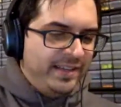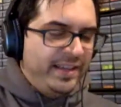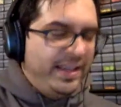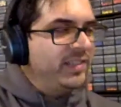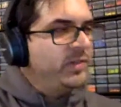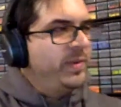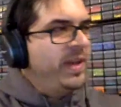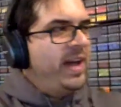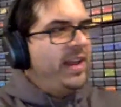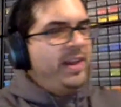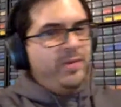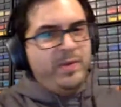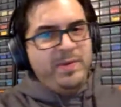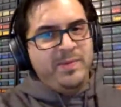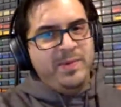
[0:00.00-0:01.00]
we got in.
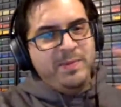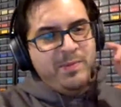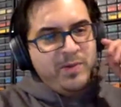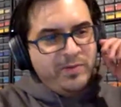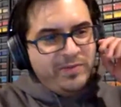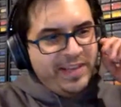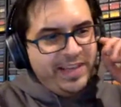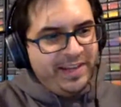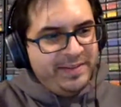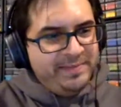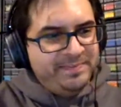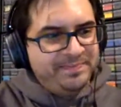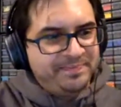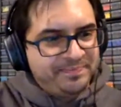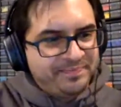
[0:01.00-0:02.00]
We moved in.
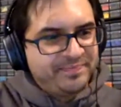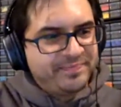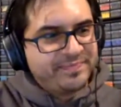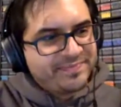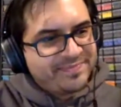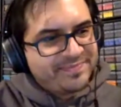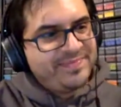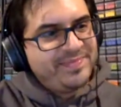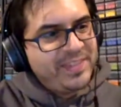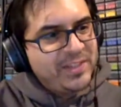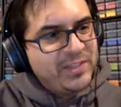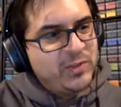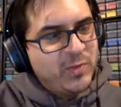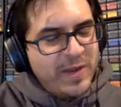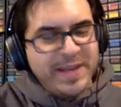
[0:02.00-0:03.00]

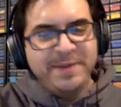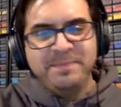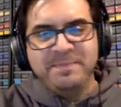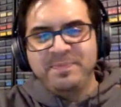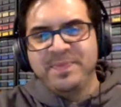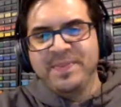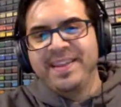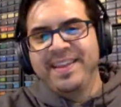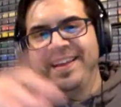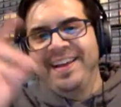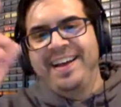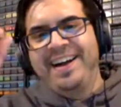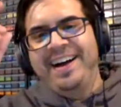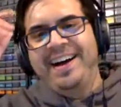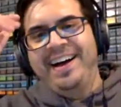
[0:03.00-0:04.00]
Sweet.
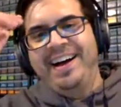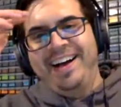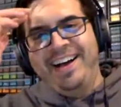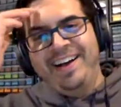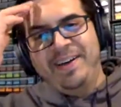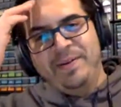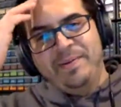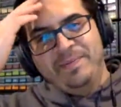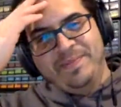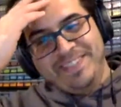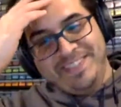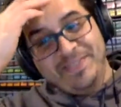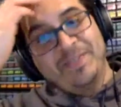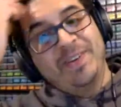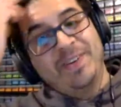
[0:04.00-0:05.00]

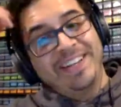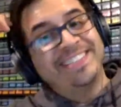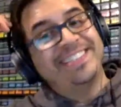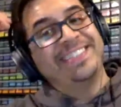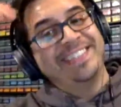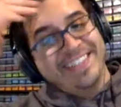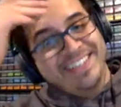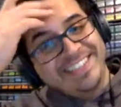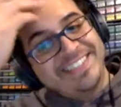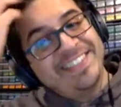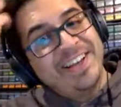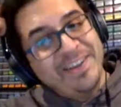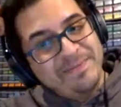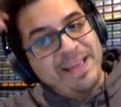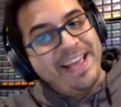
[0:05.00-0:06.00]
Good
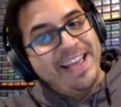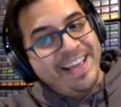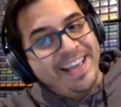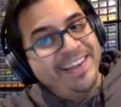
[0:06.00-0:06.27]
stuff, man.